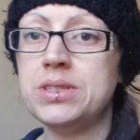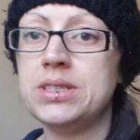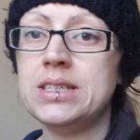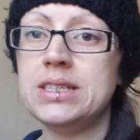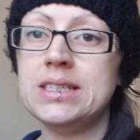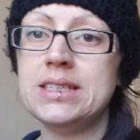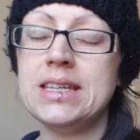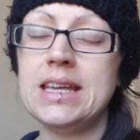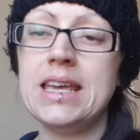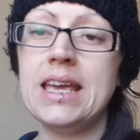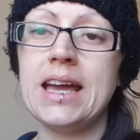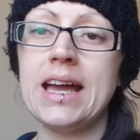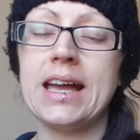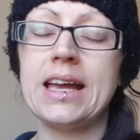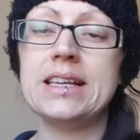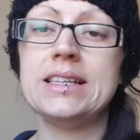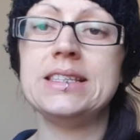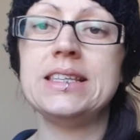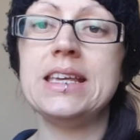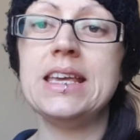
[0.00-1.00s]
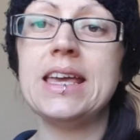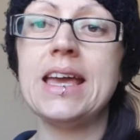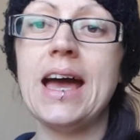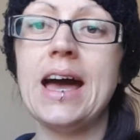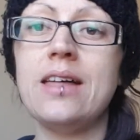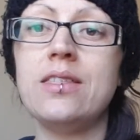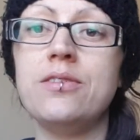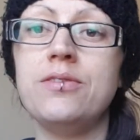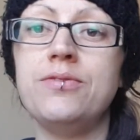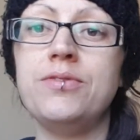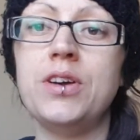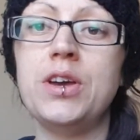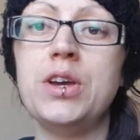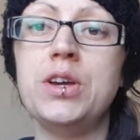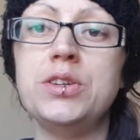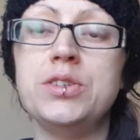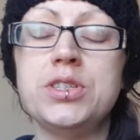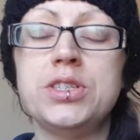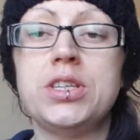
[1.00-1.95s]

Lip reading: to seek out the food.